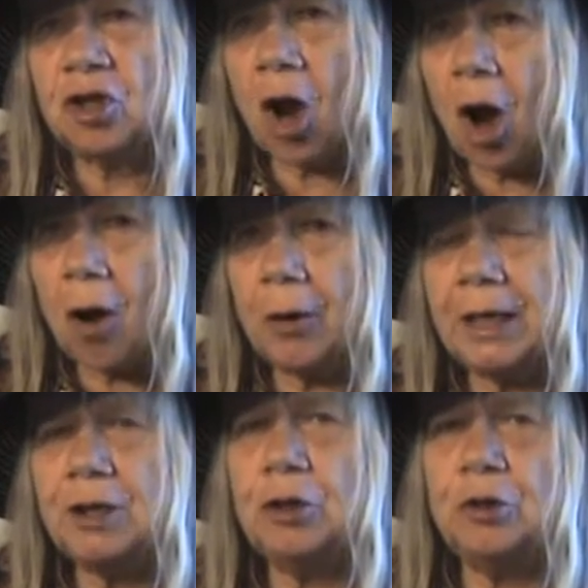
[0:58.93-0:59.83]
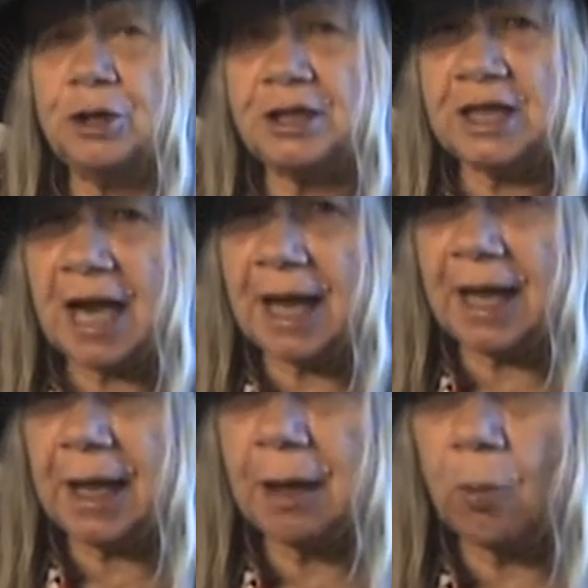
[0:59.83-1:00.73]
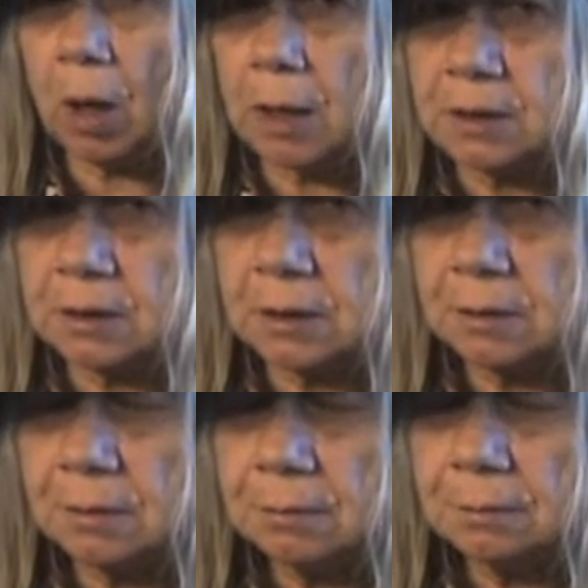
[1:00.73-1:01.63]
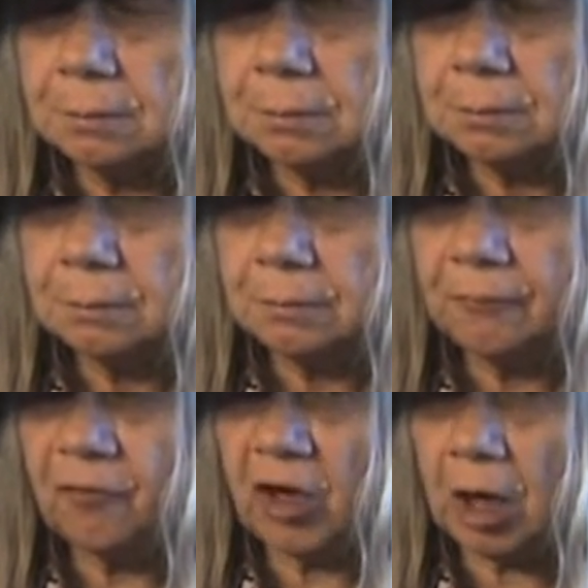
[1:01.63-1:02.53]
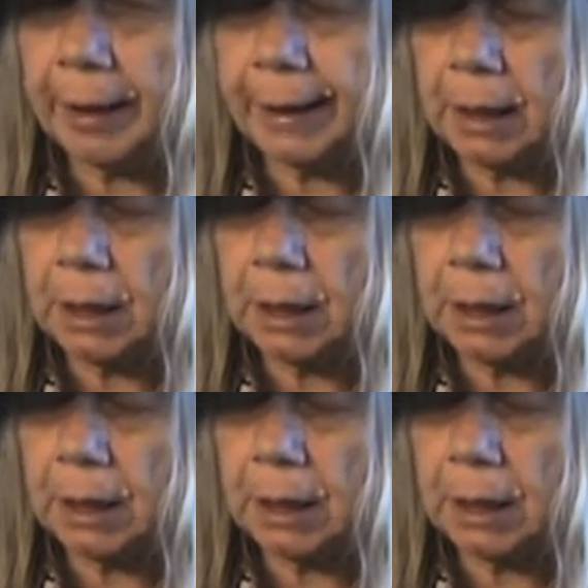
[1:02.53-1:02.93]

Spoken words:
I'm sorry to say he was very